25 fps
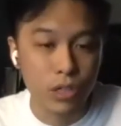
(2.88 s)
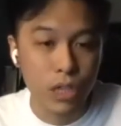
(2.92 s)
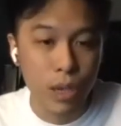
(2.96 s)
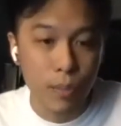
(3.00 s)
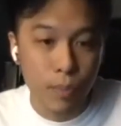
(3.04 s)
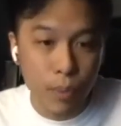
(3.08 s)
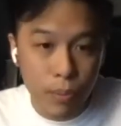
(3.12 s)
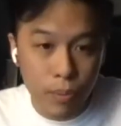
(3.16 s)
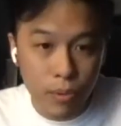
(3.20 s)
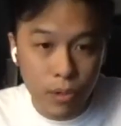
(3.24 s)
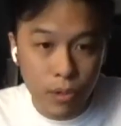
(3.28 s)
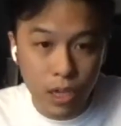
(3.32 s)

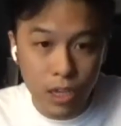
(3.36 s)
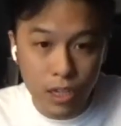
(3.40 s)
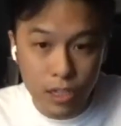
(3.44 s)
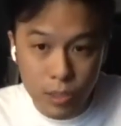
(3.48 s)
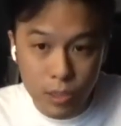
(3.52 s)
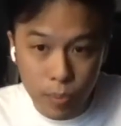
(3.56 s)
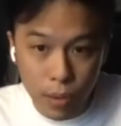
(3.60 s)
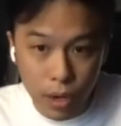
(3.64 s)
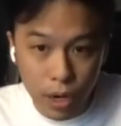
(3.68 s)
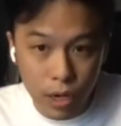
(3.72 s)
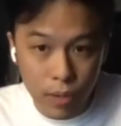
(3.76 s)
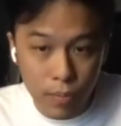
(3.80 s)
Some people get
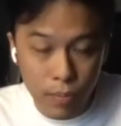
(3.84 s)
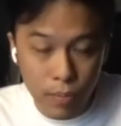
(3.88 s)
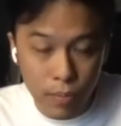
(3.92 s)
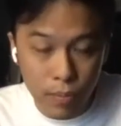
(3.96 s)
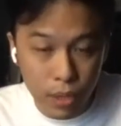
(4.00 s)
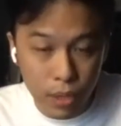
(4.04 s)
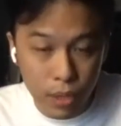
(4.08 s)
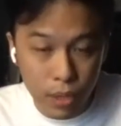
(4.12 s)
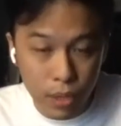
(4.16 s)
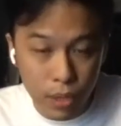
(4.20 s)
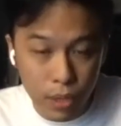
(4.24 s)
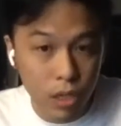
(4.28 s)
inspired
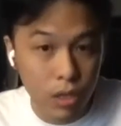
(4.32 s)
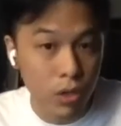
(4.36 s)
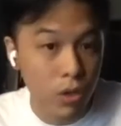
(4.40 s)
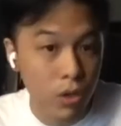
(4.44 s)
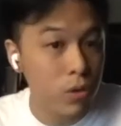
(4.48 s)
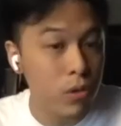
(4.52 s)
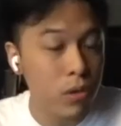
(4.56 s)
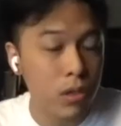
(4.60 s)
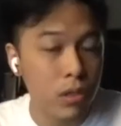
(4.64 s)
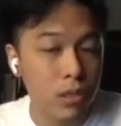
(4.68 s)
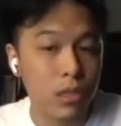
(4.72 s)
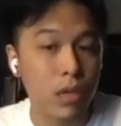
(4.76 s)
being
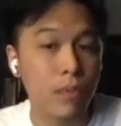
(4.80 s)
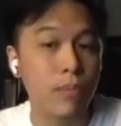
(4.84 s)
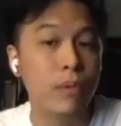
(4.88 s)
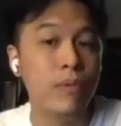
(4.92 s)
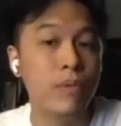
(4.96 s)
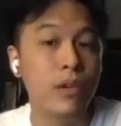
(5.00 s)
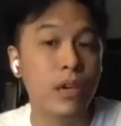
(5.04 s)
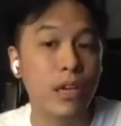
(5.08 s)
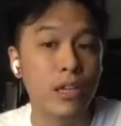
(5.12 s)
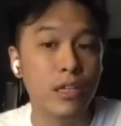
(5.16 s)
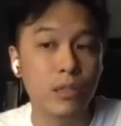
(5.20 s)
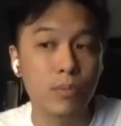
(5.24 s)
alone. Some people
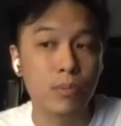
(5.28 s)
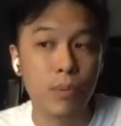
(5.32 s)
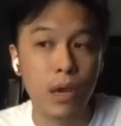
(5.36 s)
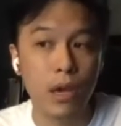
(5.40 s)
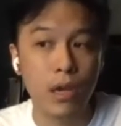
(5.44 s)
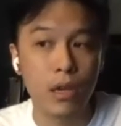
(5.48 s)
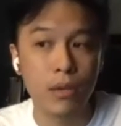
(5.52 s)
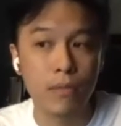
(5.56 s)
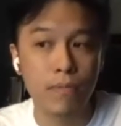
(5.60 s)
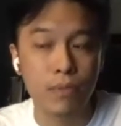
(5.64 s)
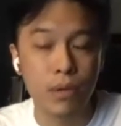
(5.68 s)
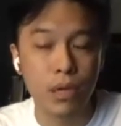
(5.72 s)
get
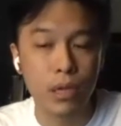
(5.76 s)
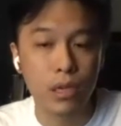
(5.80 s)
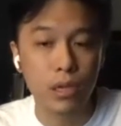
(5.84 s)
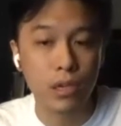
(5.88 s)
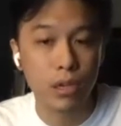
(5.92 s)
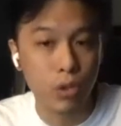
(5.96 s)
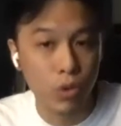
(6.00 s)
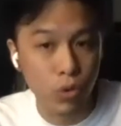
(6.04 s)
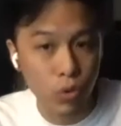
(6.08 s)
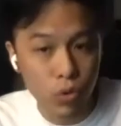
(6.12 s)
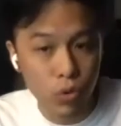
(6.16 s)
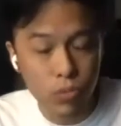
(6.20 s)
inspired being in
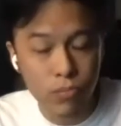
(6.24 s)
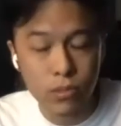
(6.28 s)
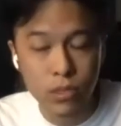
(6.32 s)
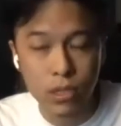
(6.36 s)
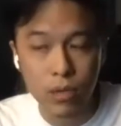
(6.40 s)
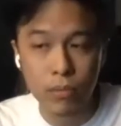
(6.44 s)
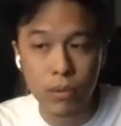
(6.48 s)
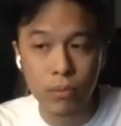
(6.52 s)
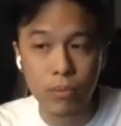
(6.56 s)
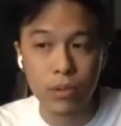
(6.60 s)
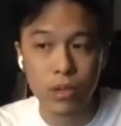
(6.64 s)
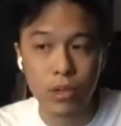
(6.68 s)
a group.
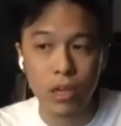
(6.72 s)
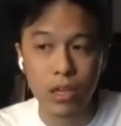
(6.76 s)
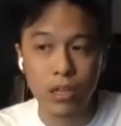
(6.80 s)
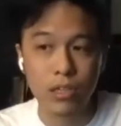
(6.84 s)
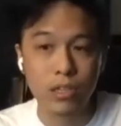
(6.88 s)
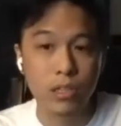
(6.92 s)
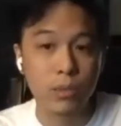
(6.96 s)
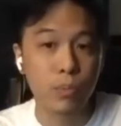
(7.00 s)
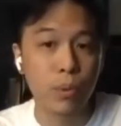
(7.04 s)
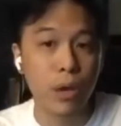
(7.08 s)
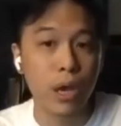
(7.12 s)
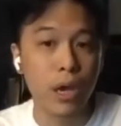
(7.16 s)
Some people get
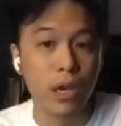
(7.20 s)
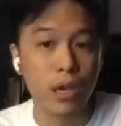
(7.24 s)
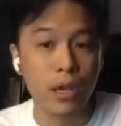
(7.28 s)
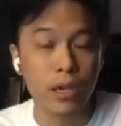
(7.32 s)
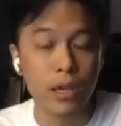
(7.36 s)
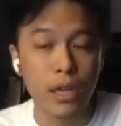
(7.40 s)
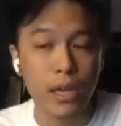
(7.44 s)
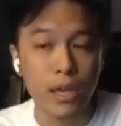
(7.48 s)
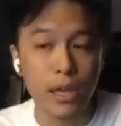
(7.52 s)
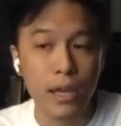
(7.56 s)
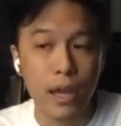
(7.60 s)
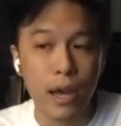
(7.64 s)
inspired
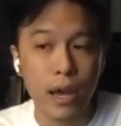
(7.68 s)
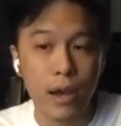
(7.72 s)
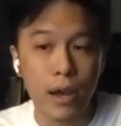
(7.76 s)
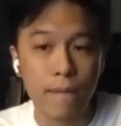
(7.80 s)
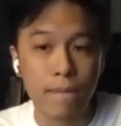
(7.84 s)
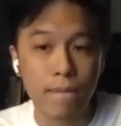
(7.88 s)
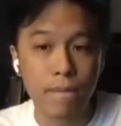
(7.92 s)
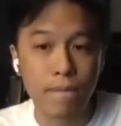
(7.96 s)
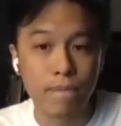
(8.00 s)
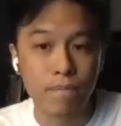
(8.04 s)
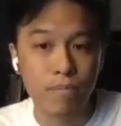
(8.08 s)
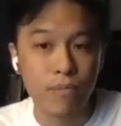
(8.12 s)

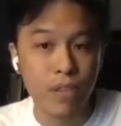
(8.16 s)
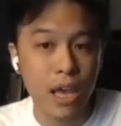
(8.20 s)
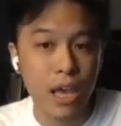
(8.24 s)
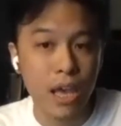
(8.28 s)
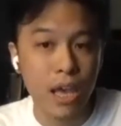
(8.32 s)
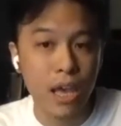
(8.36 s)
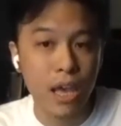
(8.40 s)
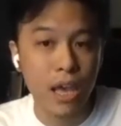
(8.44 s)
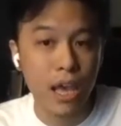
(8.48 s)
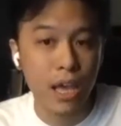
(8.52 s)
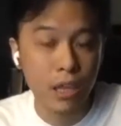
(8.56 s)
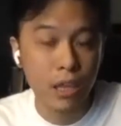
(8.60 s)

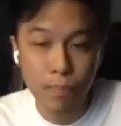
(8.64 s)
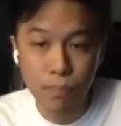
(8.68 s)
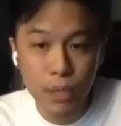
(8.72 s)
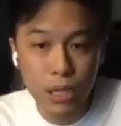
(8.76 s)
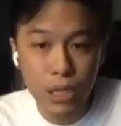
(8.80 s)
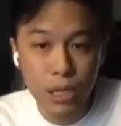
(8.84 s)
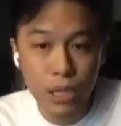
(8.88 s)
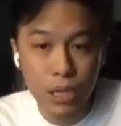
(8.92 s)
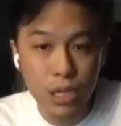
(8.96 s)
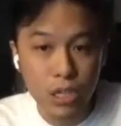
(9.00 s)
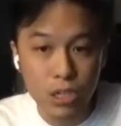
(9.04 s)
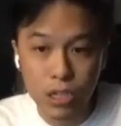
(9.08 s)
at the beach.
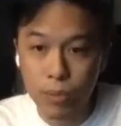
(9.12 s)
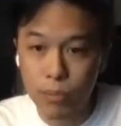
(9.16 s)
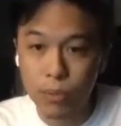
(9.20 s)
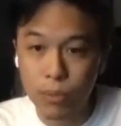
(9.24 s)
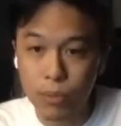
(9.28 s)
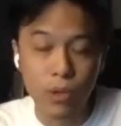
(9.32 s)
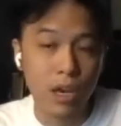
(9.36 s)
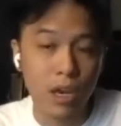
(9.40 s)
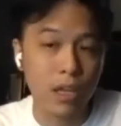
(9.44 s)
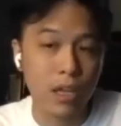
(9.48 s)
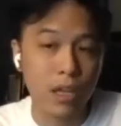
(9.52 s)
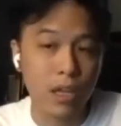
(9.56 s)
Some people get
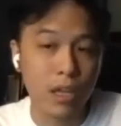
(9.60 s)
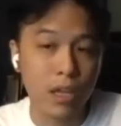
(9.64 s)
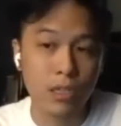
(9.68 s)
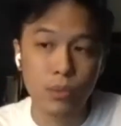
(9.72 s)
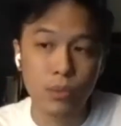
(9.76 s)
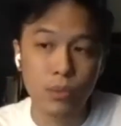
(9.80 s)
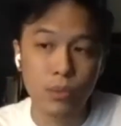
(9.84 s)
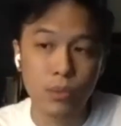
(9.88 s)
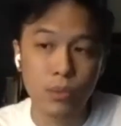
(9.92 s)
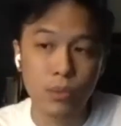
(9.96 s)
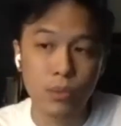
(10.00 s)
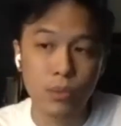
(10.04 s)

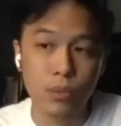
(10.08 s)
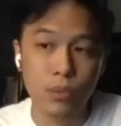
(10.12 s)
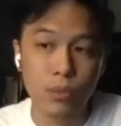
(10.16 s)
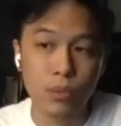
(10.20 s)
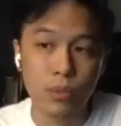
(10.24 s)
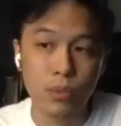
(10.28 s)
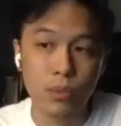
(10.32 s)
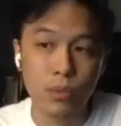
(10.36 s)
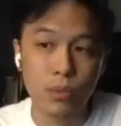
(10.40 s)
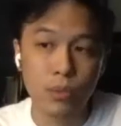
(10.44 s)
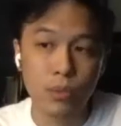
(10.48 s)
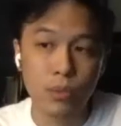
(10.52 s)
inspired in
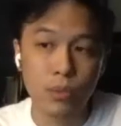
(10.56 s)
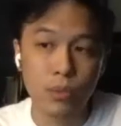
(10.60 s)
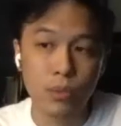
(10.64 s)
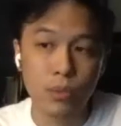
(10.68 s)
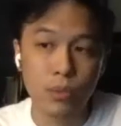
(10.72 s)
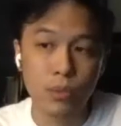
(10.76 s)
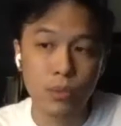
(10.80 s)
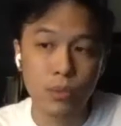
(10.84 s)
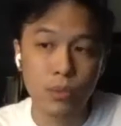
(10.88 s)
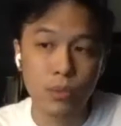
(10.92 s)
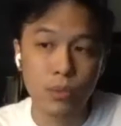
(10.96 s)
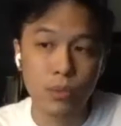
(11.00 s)
a small
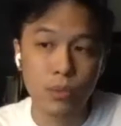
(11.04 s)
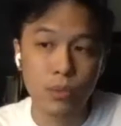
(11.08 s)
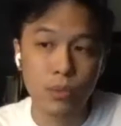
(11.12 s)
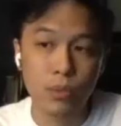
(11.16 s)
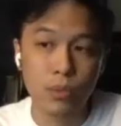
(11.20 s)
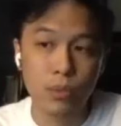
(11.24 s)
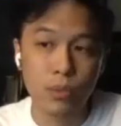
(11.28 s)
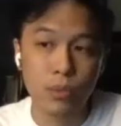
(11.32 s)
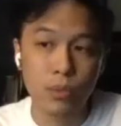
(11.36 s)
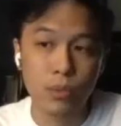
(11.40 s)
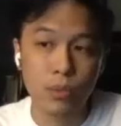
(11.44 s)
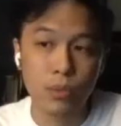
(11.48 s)
little
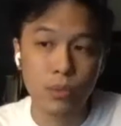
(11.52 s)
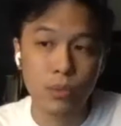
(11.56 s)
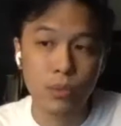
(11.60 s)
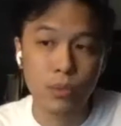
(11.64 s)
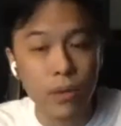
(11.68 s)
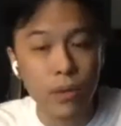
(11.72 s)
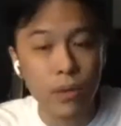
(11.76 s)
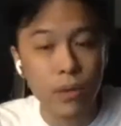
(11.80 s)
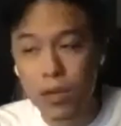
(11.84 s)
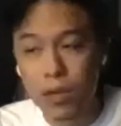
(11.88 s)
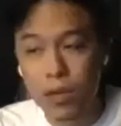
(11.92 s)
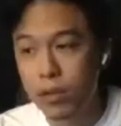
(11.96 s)
bedroom. It
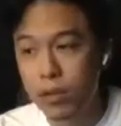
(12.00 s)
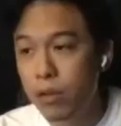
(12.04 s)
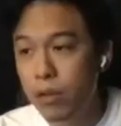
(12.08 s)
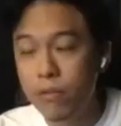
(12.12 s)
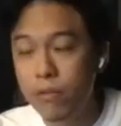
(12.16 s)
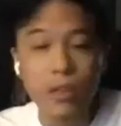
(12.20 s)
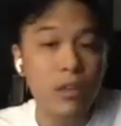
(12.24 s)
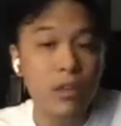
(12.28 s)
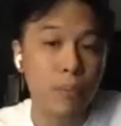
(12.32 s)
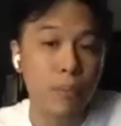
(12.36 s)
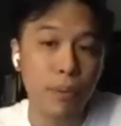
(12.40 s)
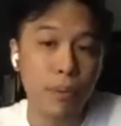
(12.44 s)
really
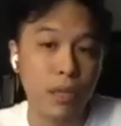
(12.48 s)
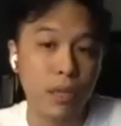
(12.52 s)
depends.